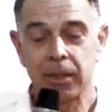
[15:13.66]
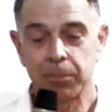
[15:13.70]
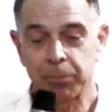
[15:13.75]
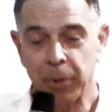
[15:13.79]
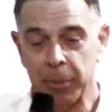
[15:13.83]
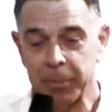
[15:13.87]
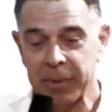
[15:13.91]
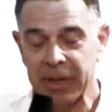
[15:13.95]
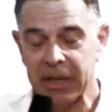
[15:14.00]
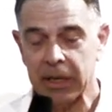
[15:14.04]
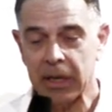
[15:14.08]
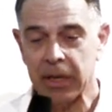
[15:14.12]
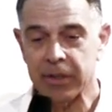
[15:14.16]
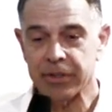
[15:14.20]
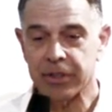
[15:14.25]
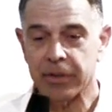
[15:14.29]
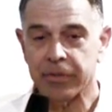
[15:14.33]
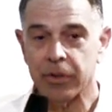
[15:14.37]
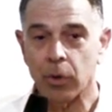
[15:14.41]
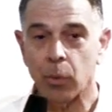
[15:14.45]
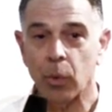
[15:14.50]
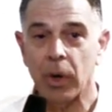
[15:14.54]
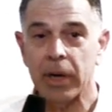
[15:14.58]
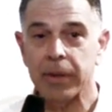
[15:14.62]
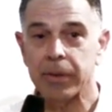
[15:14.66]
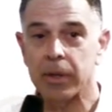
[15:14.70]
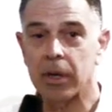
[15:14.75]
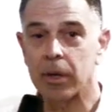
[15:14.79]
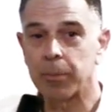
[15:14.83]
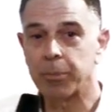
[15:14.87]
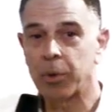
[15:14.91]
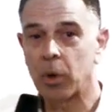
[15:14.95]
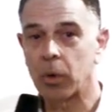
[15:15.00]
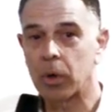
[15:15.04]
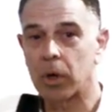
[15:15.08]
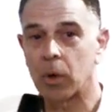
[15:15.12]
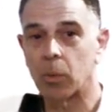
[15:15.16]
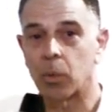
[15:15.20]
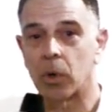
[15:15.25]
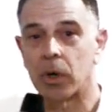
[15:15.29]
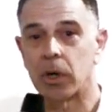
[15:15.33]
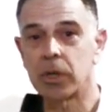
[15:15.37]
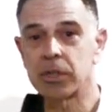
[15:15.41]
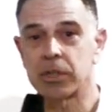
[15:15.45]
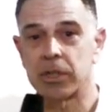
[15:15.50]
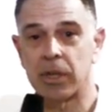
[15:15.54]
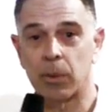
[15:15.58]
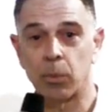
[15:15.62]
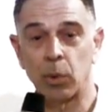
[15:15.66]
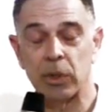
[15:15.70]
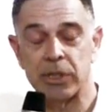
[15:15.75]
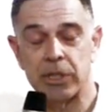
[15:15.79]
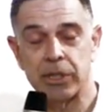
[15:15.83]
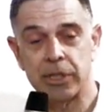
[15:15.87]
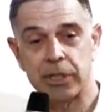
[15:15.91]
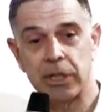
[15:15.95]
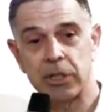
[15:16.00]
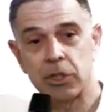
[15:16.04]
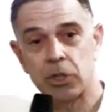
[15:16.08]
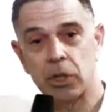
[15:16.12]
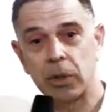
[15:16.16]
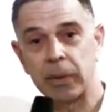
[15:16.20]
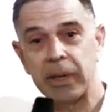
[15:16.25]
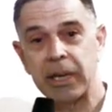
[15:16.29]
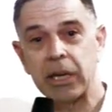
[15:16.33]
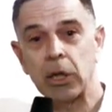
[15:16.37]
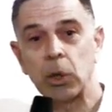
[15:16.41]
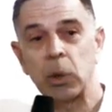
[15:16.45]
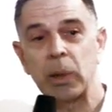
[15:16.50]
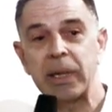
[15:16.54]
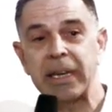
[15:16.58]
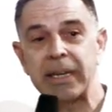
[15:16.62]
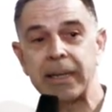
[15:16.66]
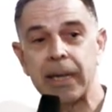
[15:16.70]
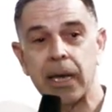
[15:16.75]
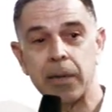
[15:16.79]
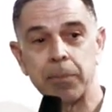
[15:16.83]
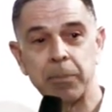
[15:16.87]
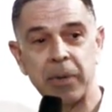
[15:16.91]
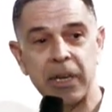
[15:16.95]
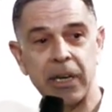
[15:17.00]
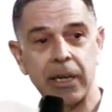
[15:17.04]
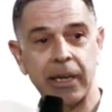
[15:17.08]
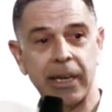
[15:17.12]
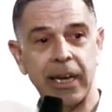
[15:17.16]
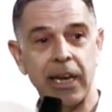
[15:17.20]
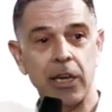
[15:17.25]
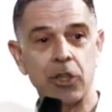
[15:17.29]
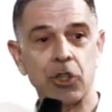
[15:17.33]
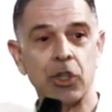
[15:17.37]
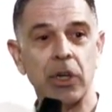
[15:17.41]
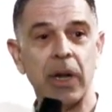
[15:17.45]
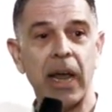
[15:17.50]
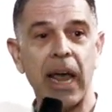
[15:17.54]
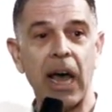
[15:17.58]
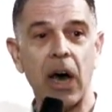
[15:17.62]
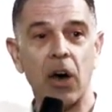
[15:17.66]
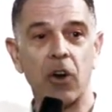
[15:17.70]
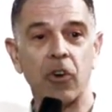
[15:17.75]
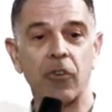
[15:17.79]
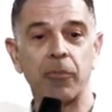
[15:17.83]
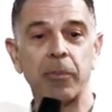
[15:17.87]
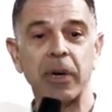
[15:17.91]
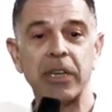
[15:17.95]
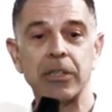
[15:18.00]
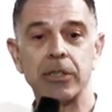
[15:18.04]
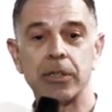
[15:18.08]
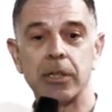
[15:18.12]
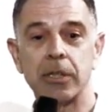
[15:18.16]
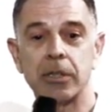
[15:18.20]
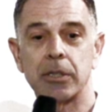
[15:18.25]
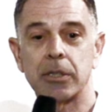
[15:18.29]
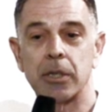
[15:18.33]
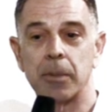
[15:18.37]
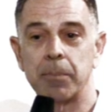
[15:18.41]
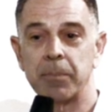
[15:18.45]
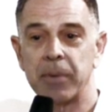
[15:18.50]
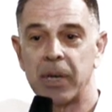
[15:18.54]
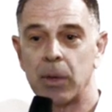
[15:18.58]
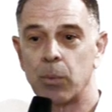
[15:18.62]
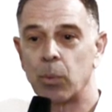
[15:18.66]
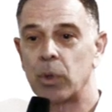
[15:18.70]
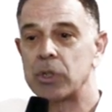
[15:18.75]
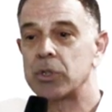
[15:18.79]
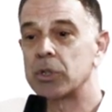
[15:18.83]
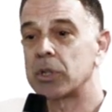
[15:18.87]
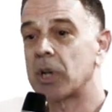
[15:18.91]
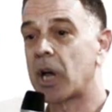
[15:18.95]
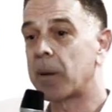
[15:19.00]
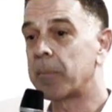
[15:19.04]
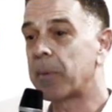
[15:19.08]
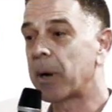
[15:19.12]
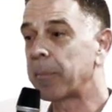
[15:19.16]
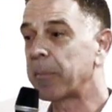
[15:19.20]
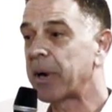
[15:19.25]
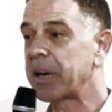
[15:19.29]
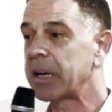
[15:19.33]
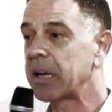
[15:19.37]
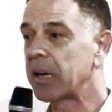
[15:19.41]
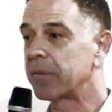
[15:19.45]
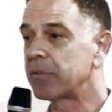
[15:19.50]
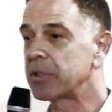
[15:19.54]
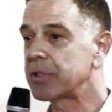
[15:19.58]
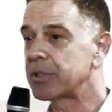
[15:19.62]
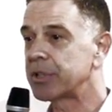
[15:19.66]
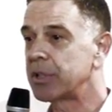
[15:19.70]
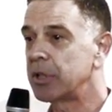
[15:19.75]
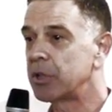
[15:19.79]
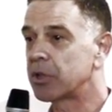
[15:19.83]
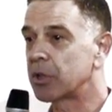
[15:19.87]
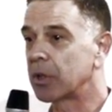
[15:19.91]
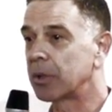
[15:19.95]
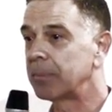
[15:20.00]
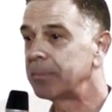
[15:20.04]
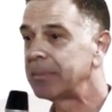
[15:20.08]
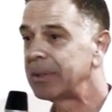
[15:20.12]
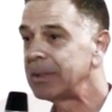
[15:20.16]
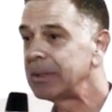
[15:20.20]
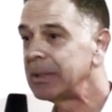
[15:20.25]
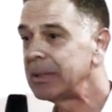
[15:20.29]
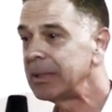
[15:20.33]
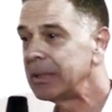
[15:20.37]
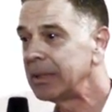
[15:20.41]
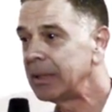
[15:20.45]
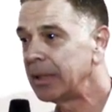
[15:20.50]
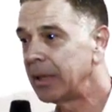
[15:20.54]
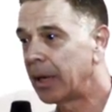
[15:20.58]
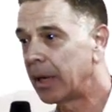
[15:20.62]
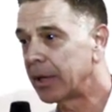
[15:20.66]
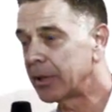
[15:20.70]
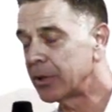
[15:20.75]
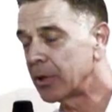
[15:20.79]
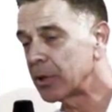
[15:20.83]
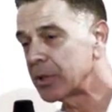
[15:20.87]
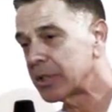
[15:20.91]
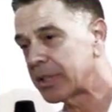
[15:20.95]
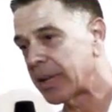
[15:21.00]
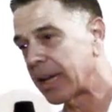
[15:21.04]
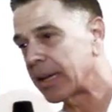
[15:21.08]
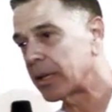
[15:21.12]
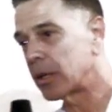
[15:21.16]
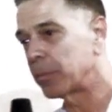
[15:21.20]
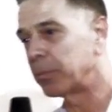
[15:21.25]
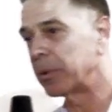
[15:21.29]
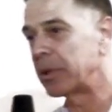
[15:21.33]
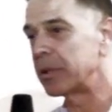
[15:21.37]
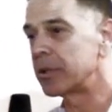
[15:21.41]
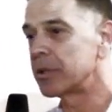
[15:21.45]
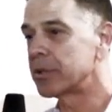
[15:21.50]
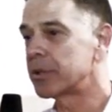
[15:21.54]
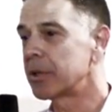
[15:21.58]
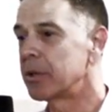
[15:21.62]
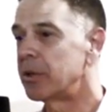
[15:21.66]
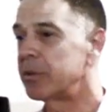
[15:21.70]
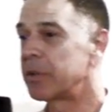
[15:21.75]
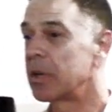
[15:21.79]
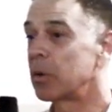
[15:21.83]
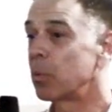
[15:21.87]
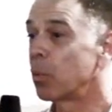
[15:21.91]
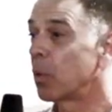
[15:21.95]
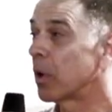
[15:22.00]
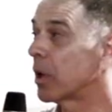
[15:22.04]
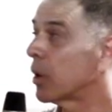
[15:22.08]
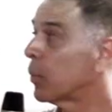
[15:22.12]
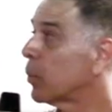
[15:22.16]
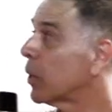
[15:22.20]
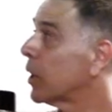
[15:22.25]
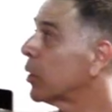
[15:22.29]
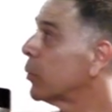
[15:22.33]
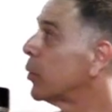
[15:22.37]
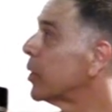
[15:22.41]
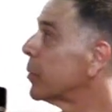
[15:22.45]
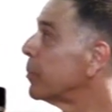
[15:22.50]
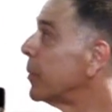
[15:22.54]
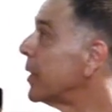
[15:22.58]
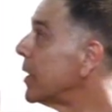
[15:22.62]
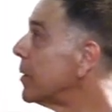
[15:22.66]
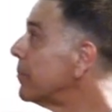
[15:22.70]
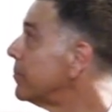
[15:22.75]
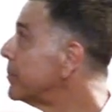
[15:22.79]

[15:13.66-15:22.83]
But because of the way that iboga works, it will essentially clean that medication out of my system, at which time I might have a seizure. Understandably, the center didn't want to work with me.